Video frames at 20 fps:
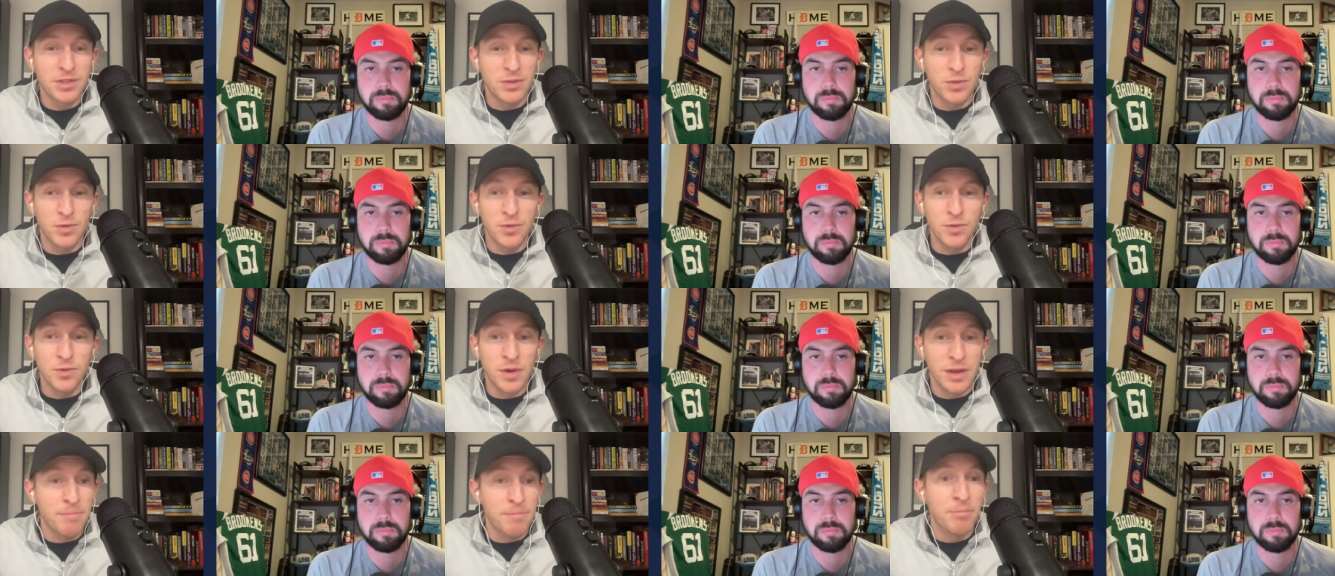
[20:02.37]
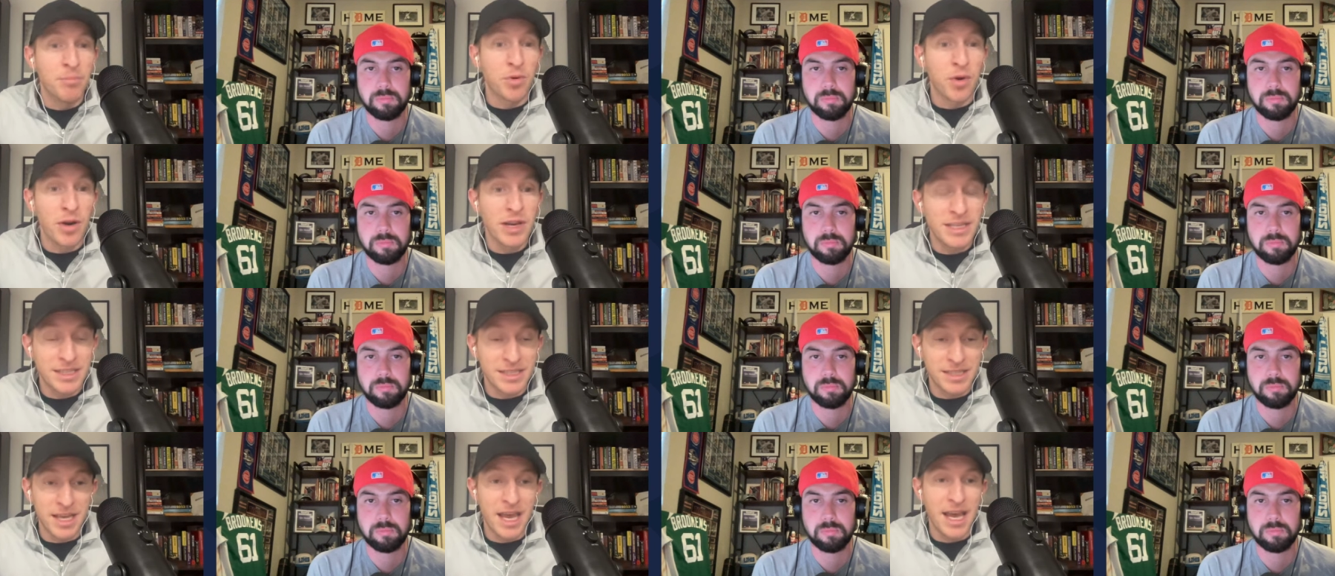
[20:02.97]
Speaker 1: to
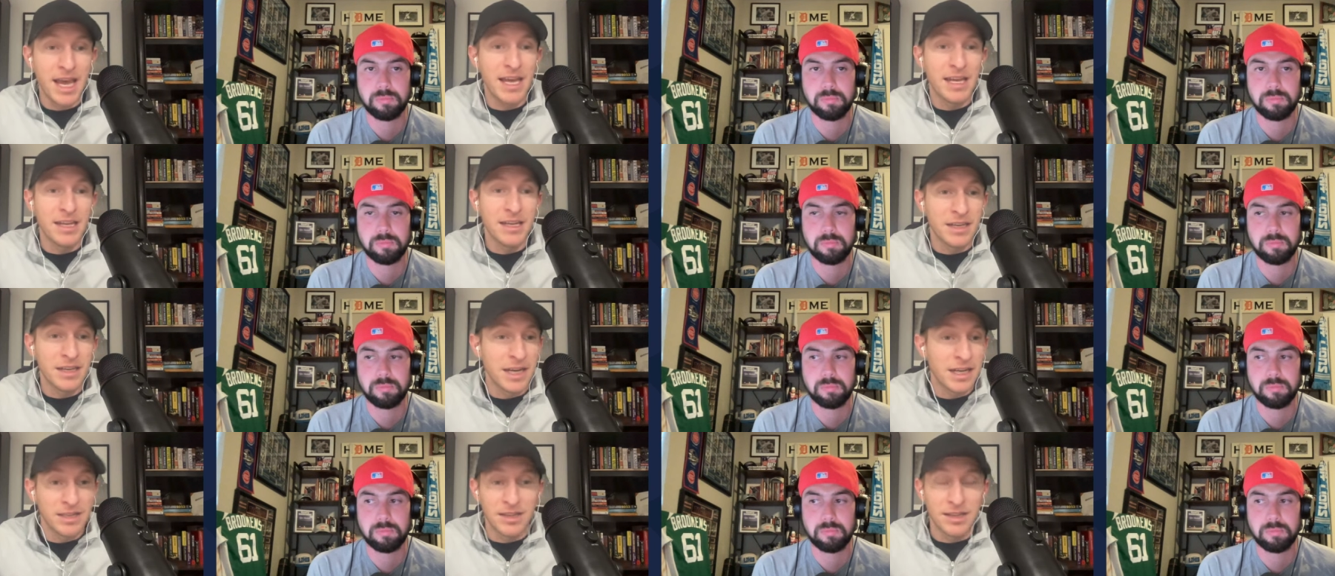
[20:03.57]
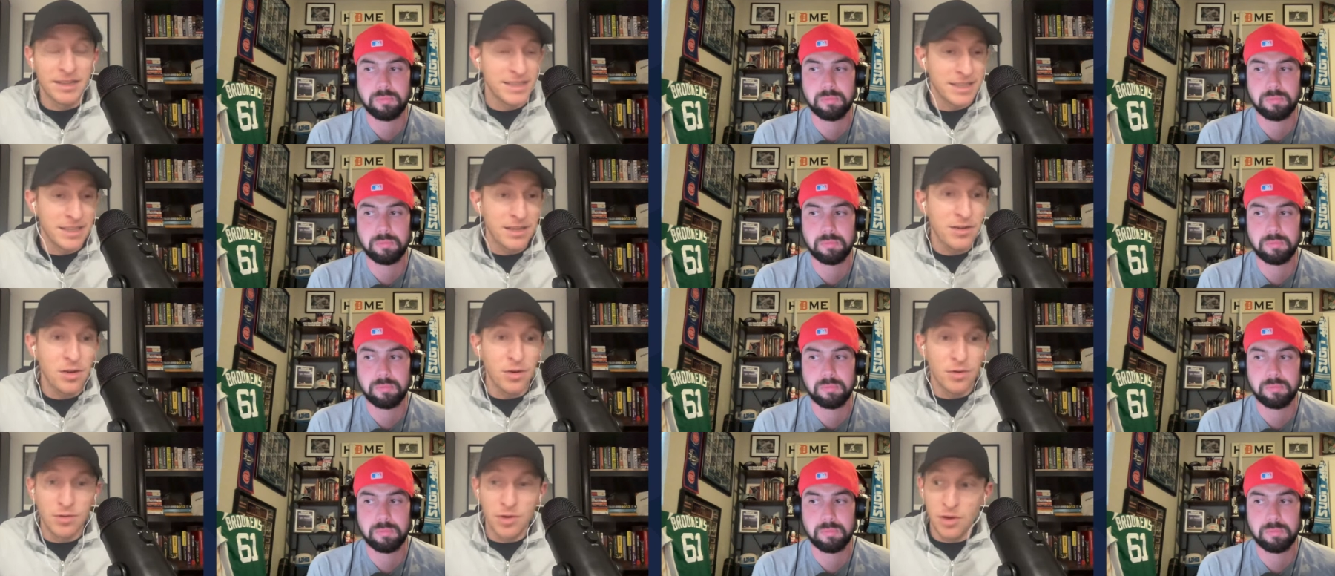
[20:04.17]
embrace that and not let his
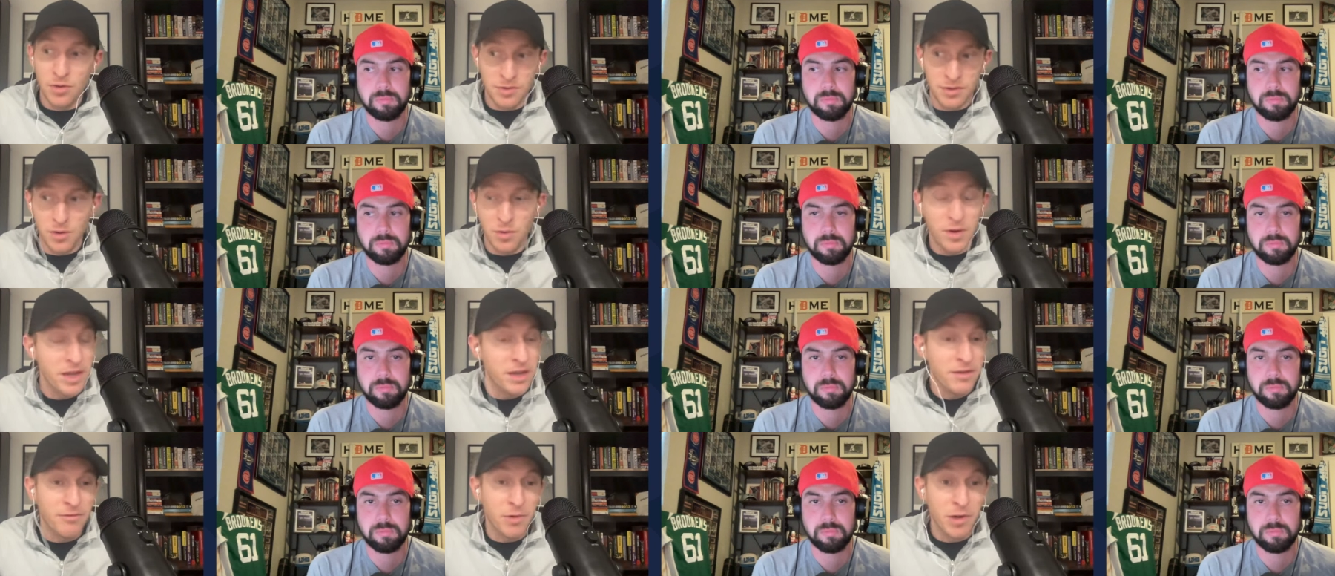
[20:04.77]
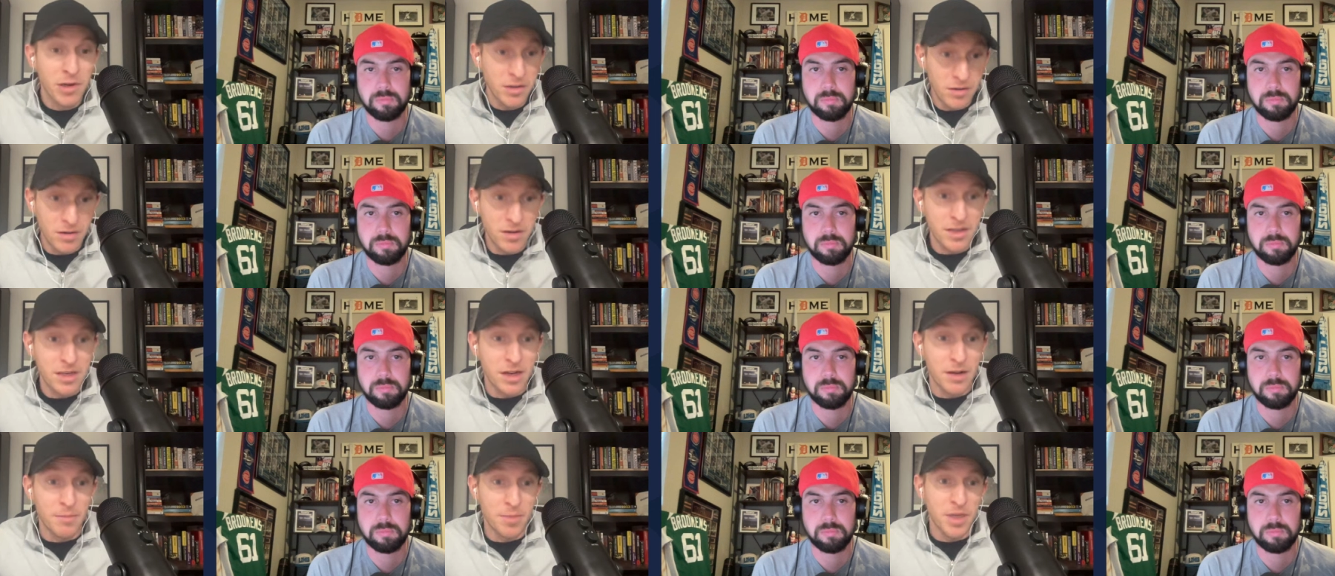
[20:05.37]
ego go in the way of what could
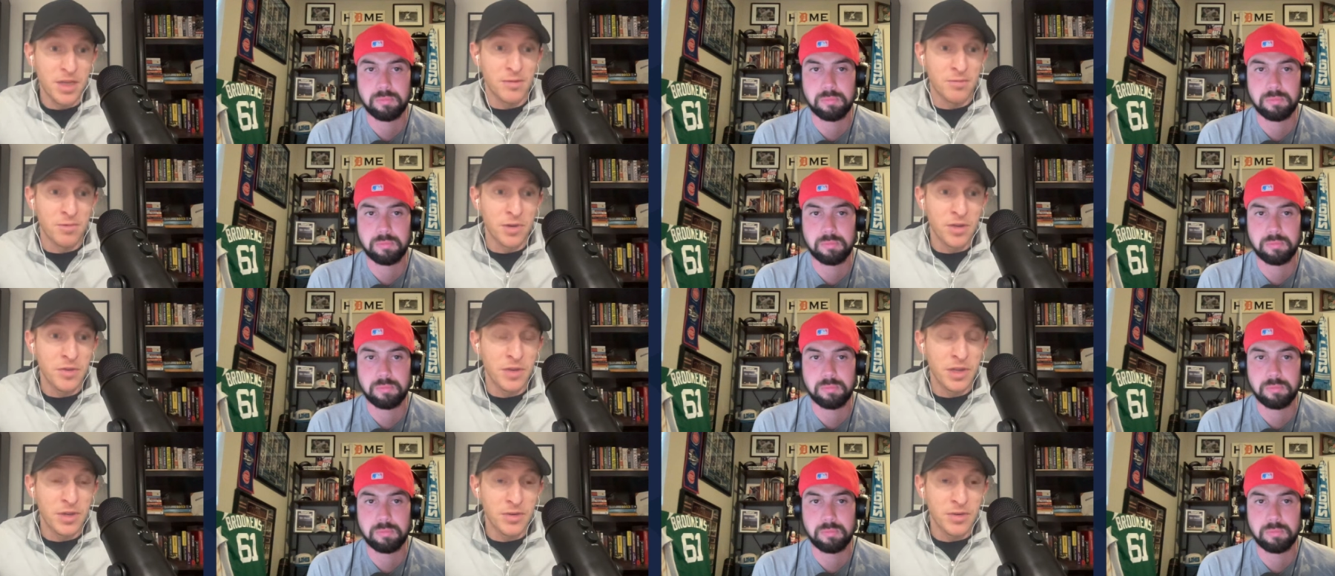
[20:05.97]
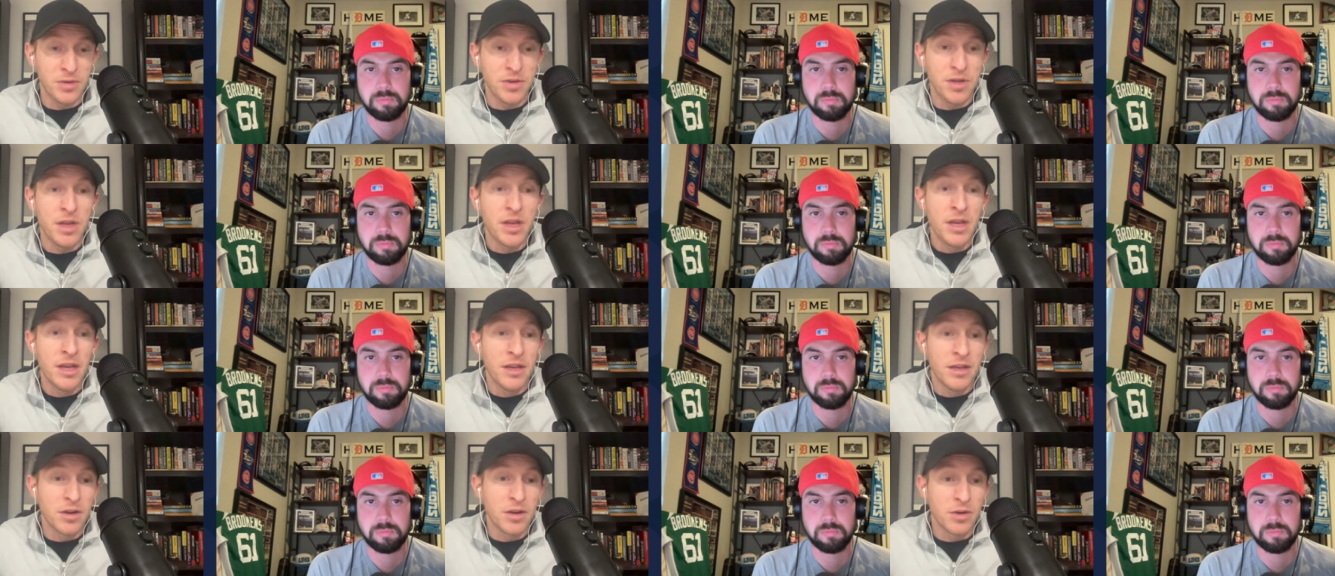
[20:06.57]
end up being a really good
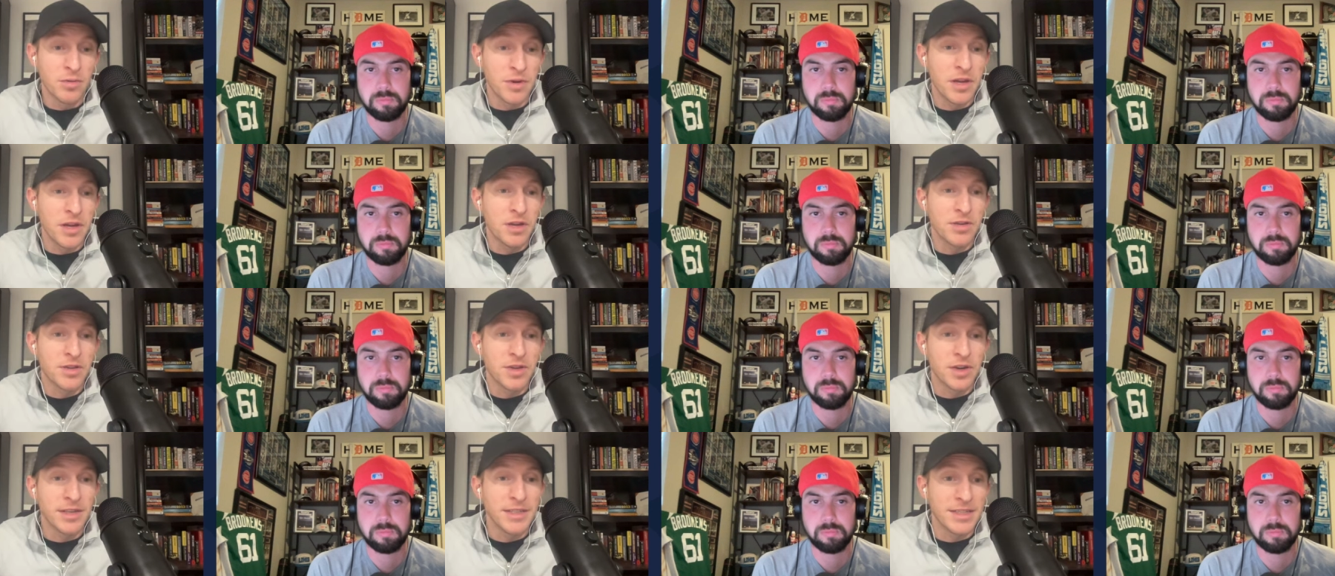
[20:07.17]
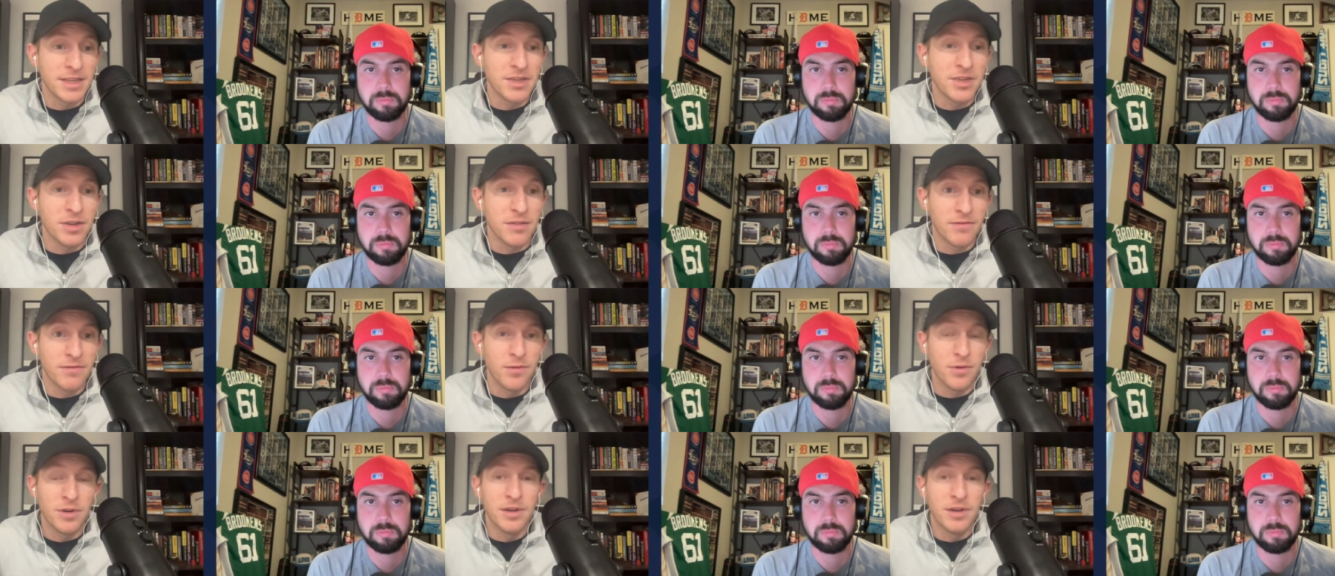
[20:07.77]
career
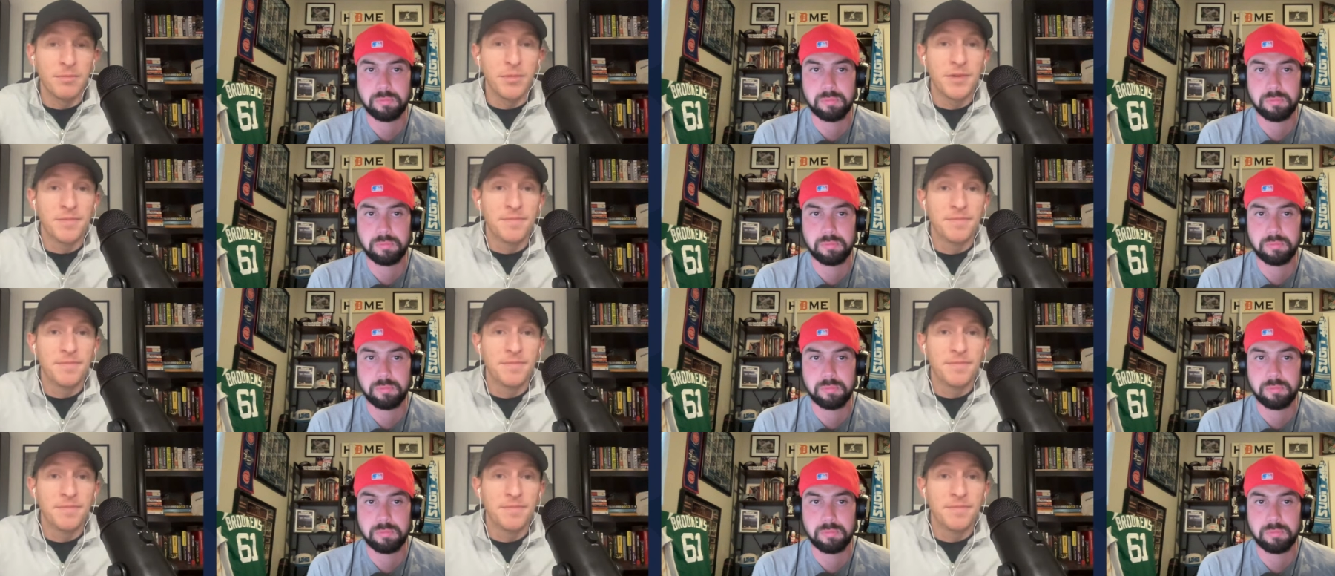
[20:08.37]
transition for him.